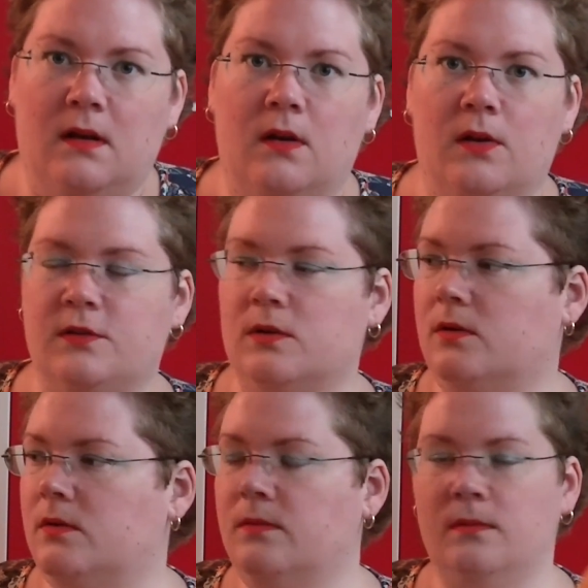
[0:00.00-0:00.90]

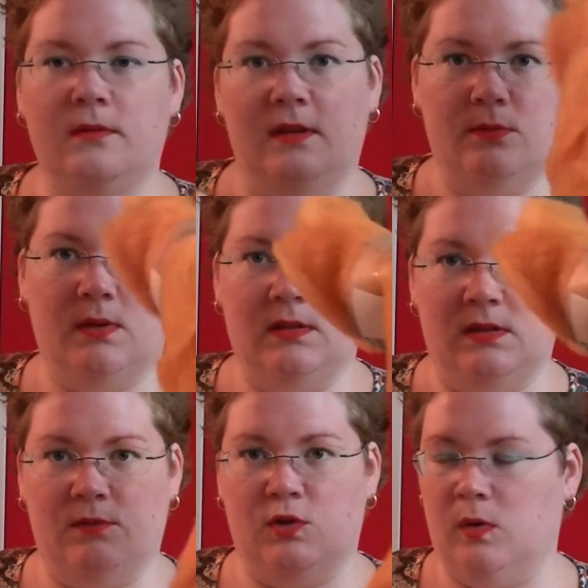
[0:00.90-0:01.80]
logical. This one is
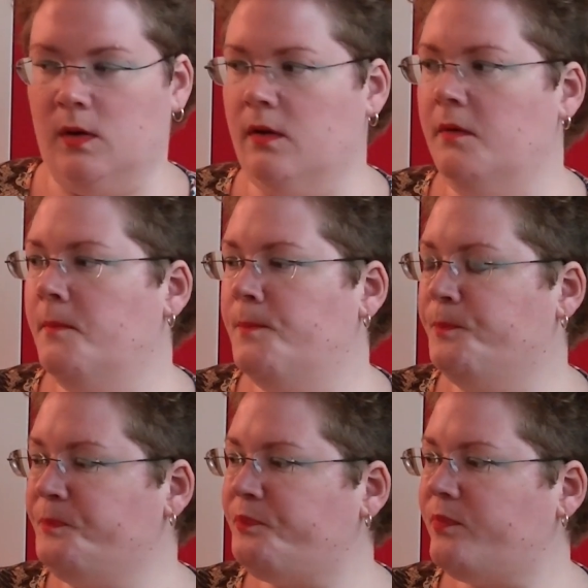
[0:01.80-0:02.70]
even shorter.
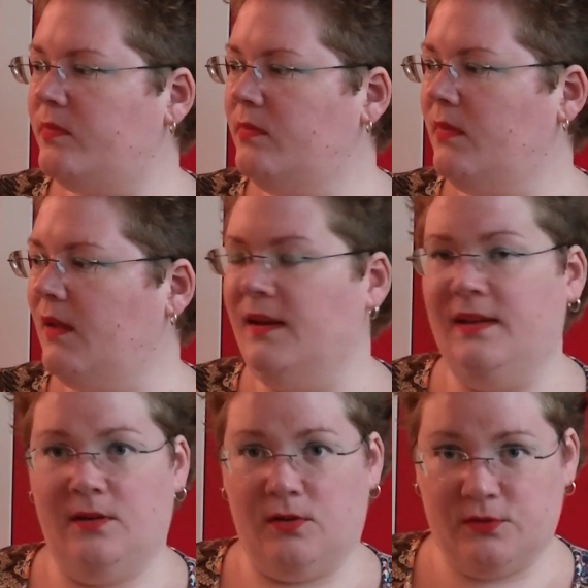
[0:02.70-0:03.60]
I
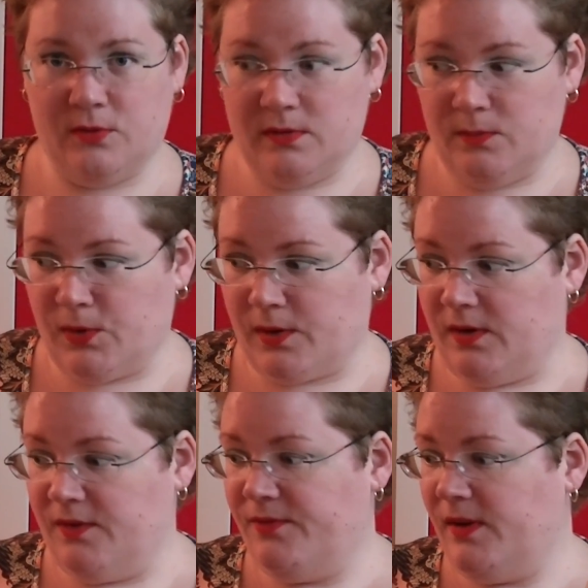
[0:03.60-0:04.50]
did also work
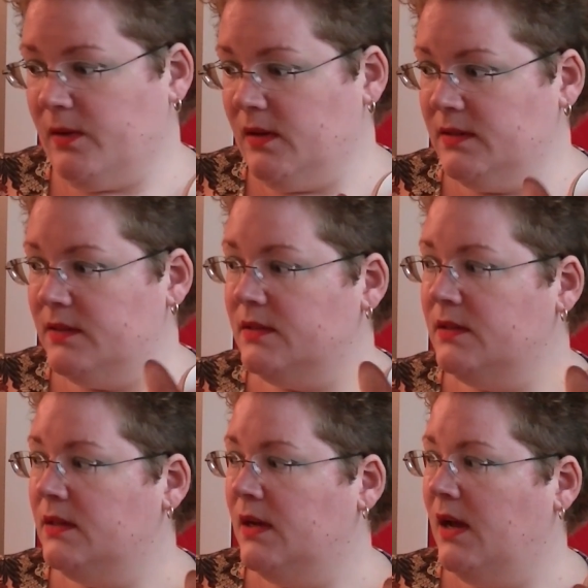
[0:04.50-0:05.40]
on the Falkland.
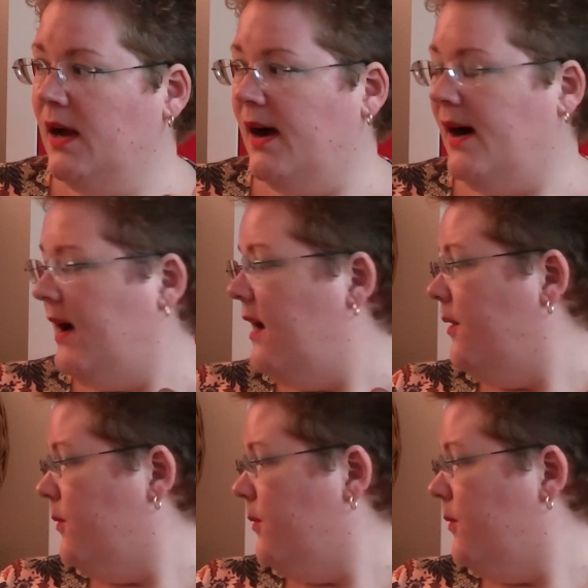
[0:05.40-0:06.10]
I